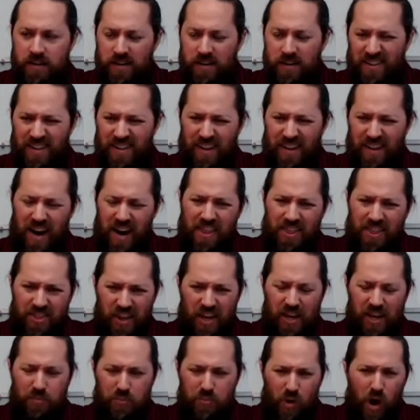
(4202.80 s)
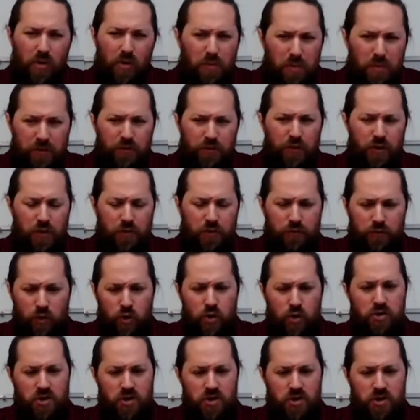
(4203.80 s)
it, I think, probably for the
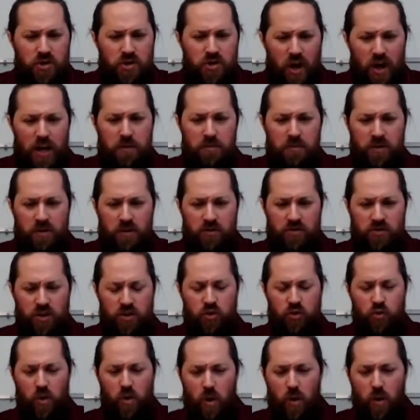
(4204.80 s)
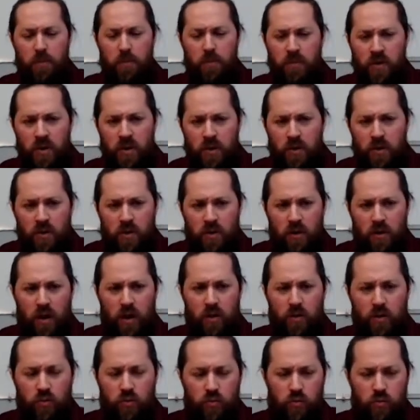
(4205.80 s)
first time in Cicero.
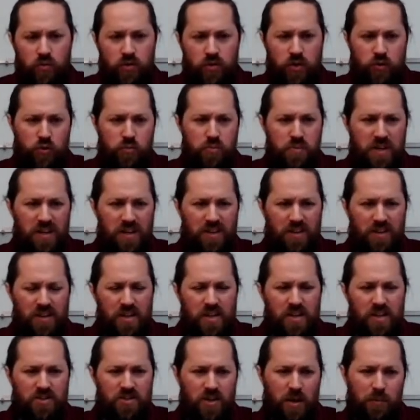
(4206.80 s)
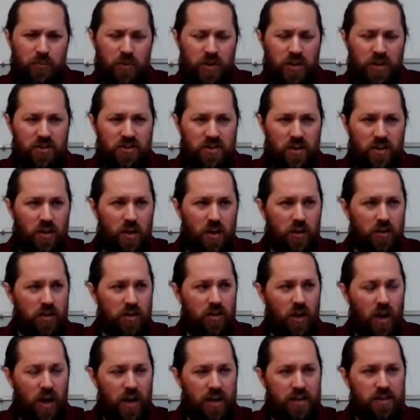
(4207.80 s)
Uh, this would be a, something along
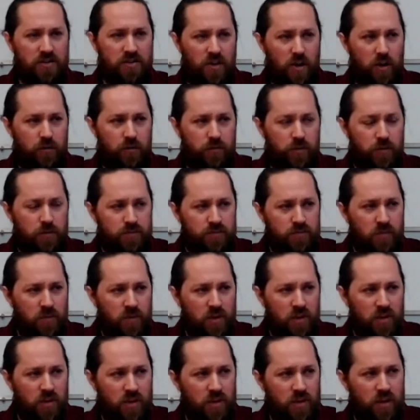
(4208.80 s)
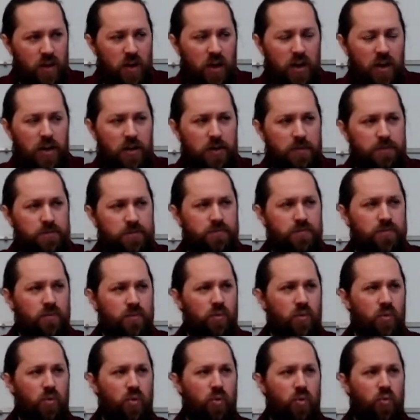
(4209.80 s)
the lines of uh,
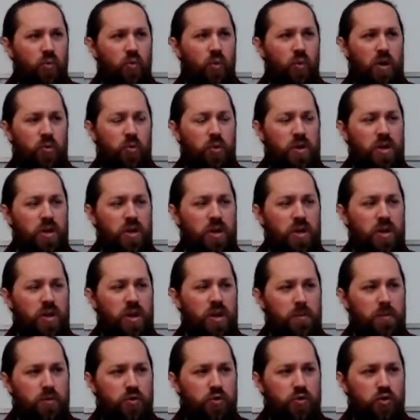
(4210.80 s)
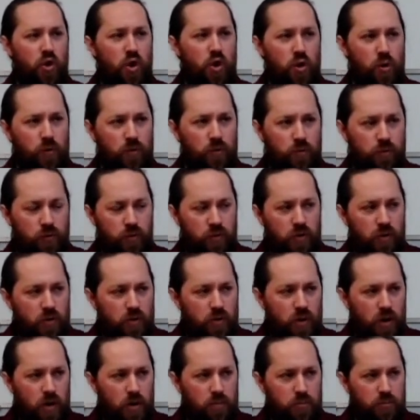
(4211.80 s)
when we observe
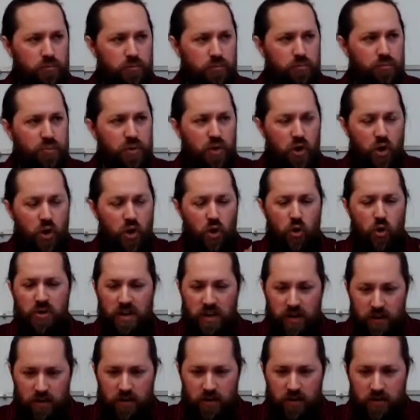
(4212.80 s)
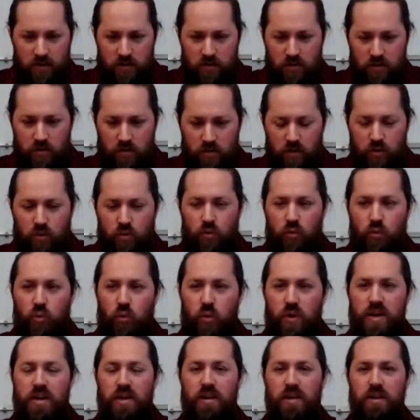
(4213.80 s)
uh, beauty,
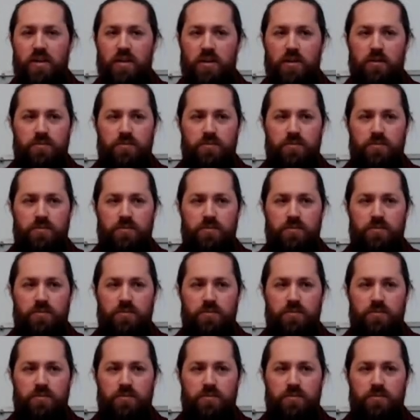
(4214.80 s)
we